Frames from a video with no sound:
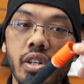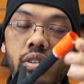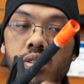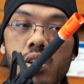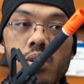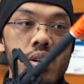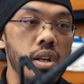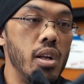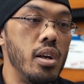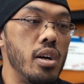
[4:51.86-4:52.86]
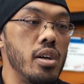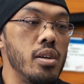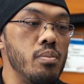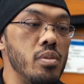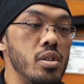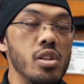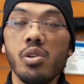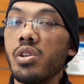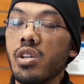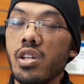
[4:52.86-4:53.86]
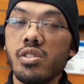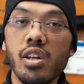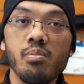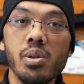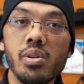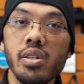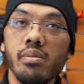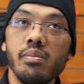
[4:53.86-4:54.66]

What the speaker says: there, so no, your gun's not broken.